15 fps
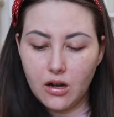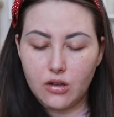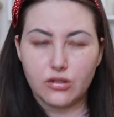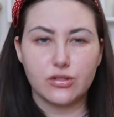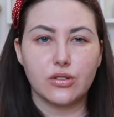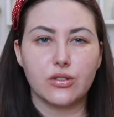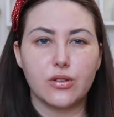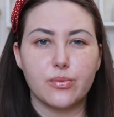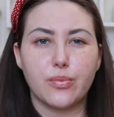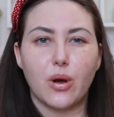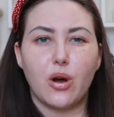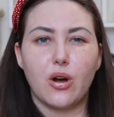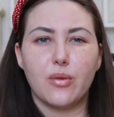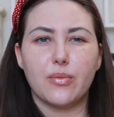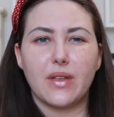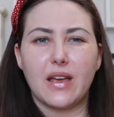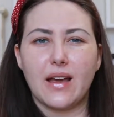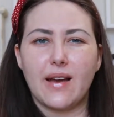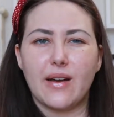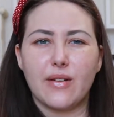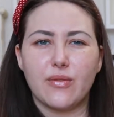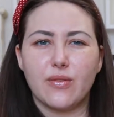Also the Balm, they
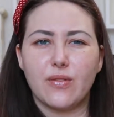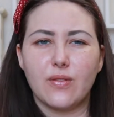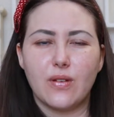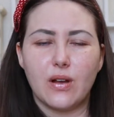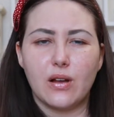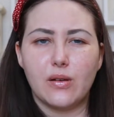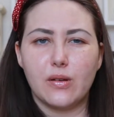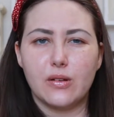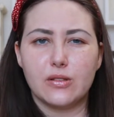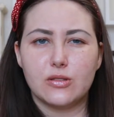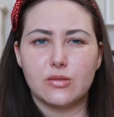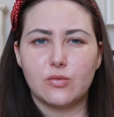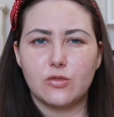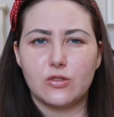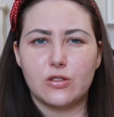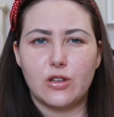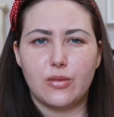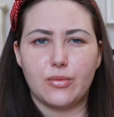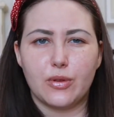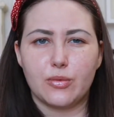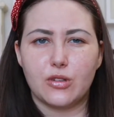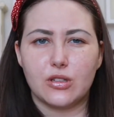have
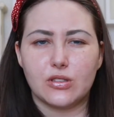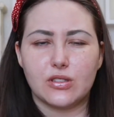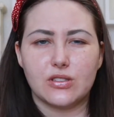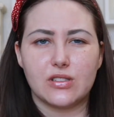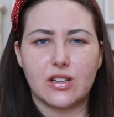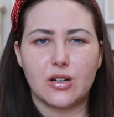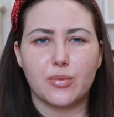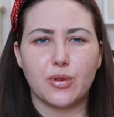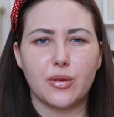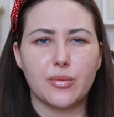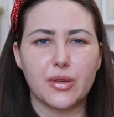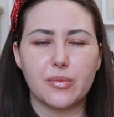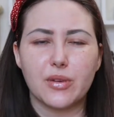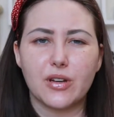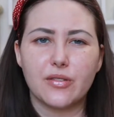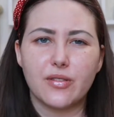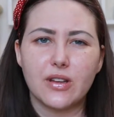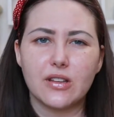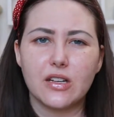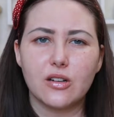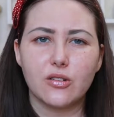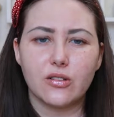some lip glosses that are plumping, but I
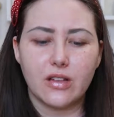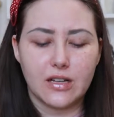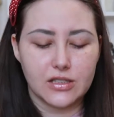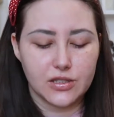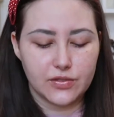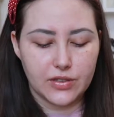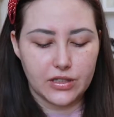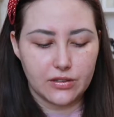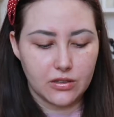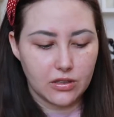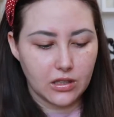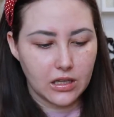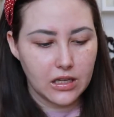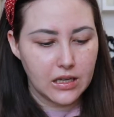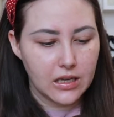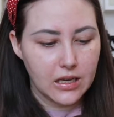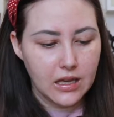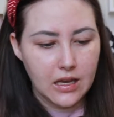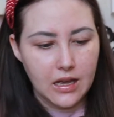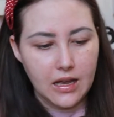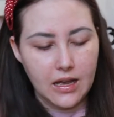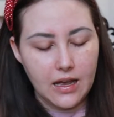find they don't last very long.
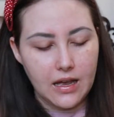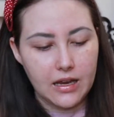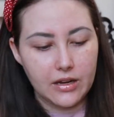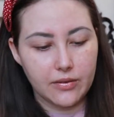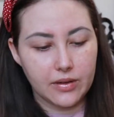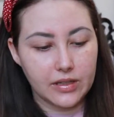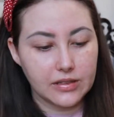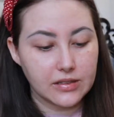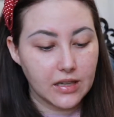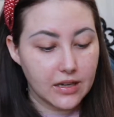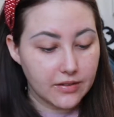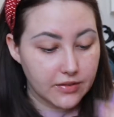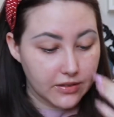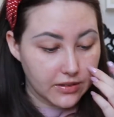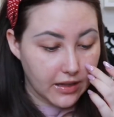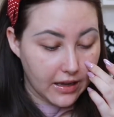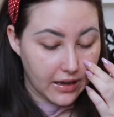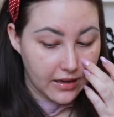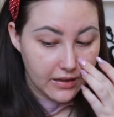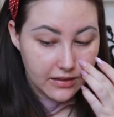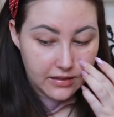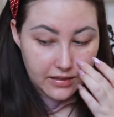Anyways, after
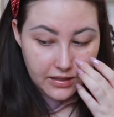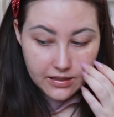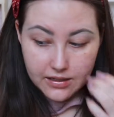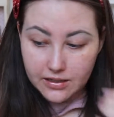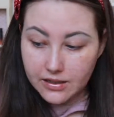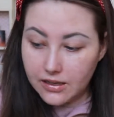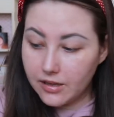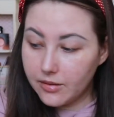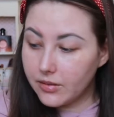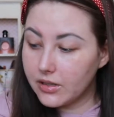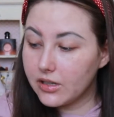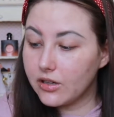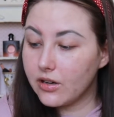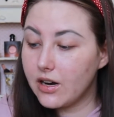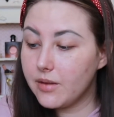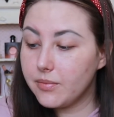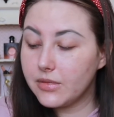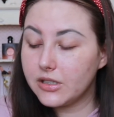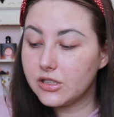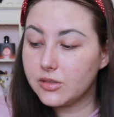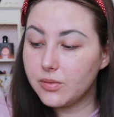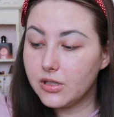that, I'm gonna grab
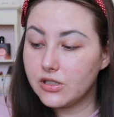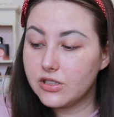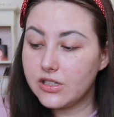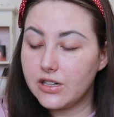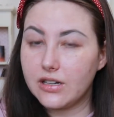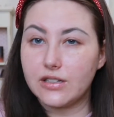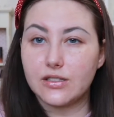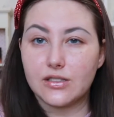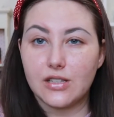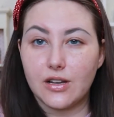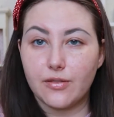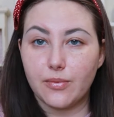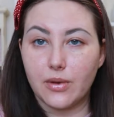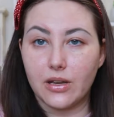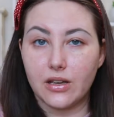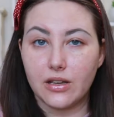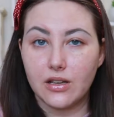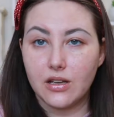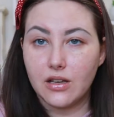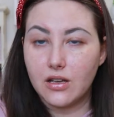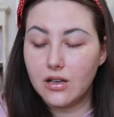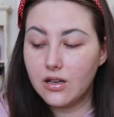my sponge here. I just have my
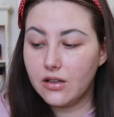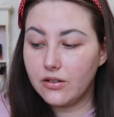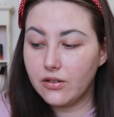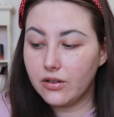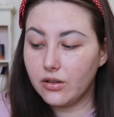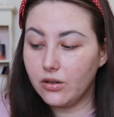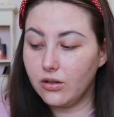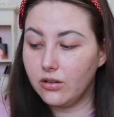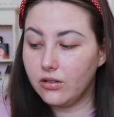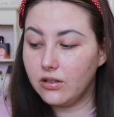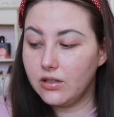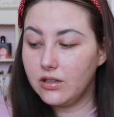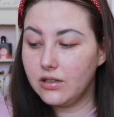little